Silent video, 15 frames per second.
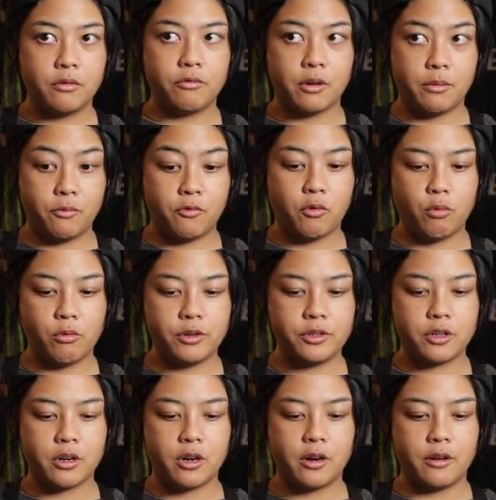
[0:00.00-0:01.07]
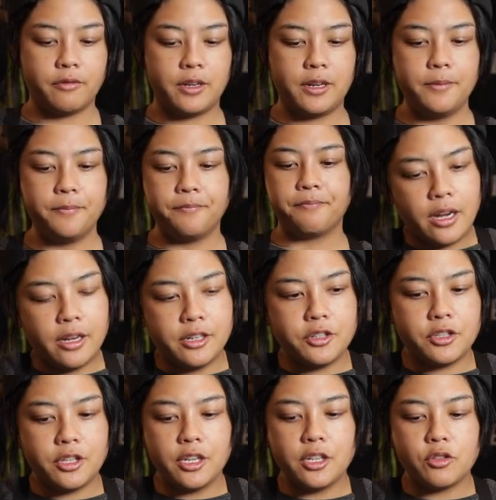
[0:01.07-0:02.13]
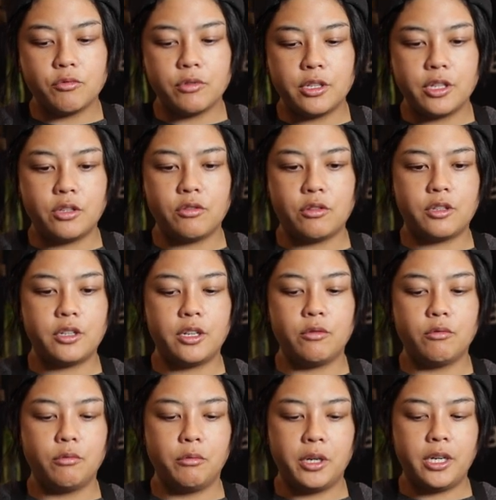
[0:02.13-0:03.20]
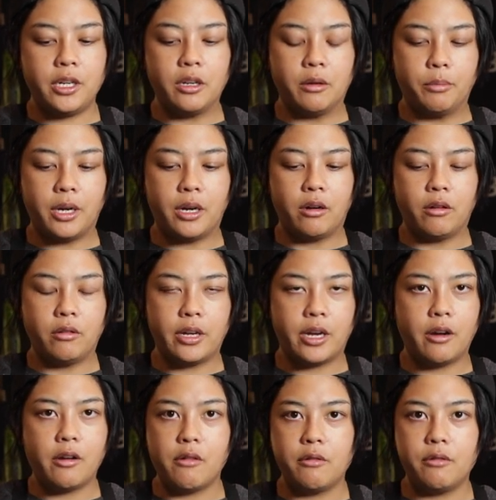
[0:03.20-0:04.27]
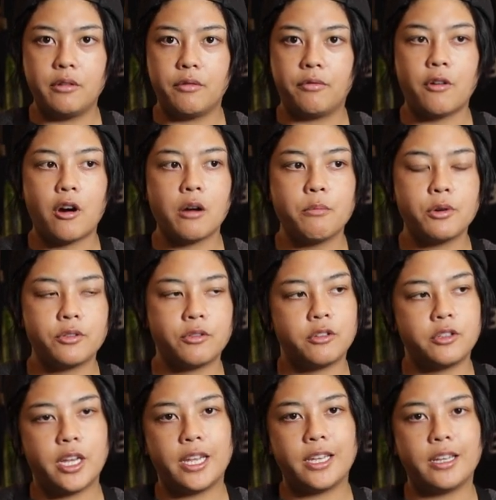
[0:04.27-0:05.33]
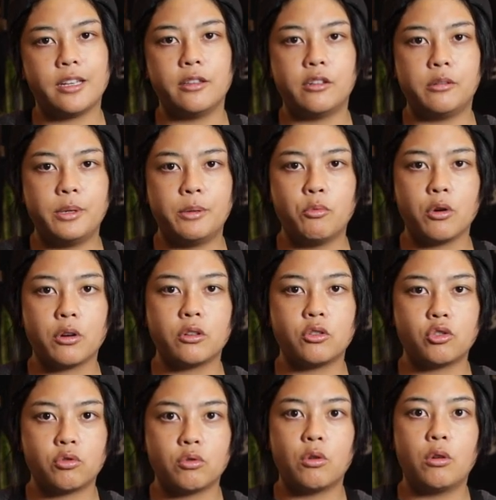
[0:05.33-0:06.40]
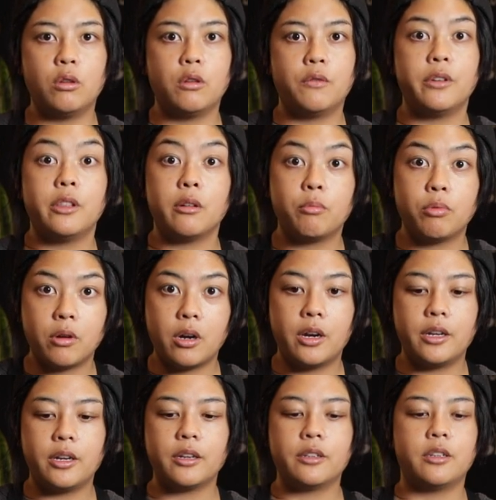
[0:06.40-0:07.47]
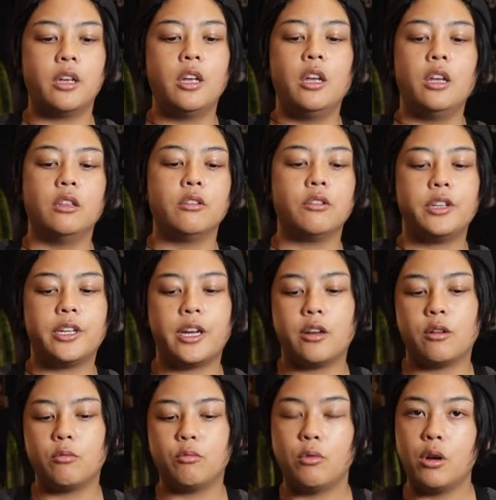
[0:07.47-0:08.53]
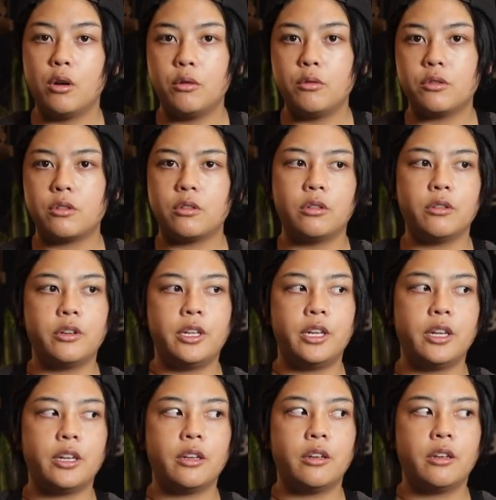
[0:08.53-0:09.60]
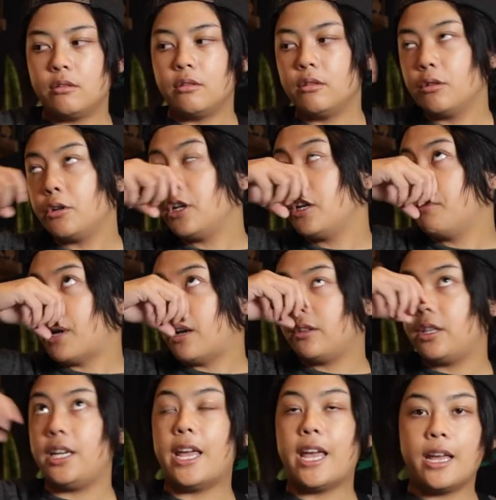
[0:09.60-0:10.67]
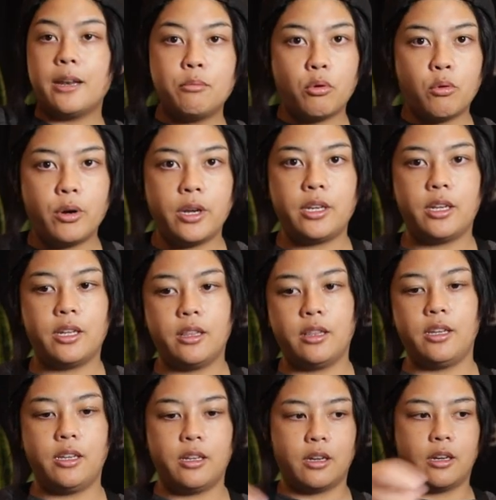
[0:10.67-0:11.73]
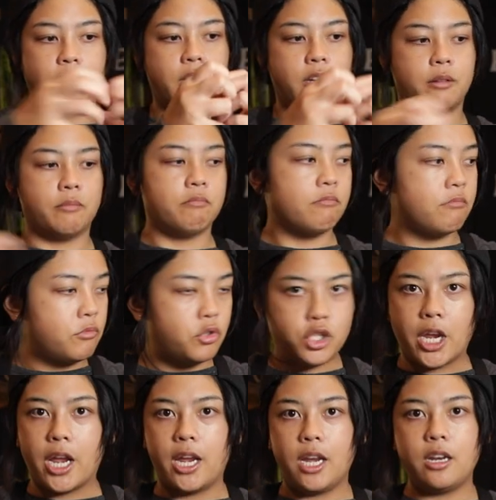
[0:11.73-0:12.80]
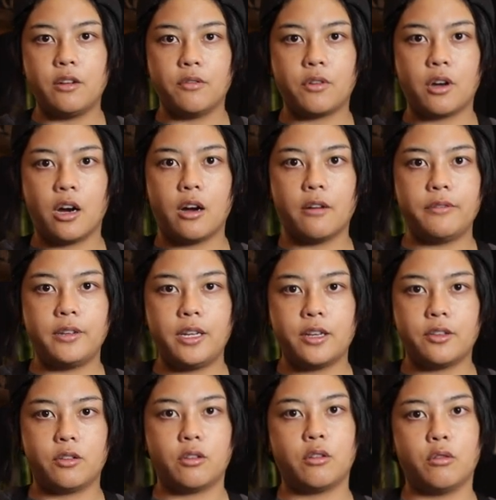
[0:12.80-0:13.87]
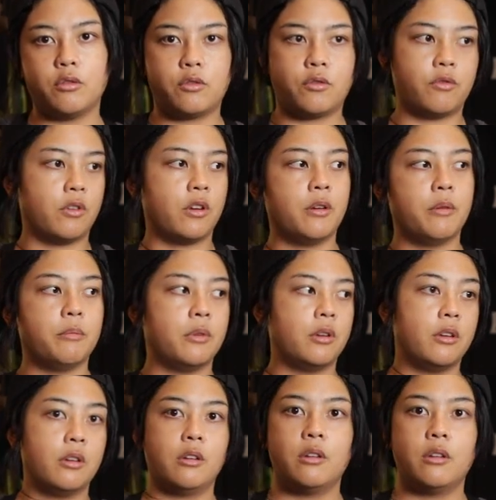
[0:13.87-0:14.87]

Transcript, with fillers: from Forest Coffee. I just think it's really interesting reading about how the farmers are taking a little bit more control over their product, learning how to roast, learning Learning about the end point in the um, chain of coffee as it goes from,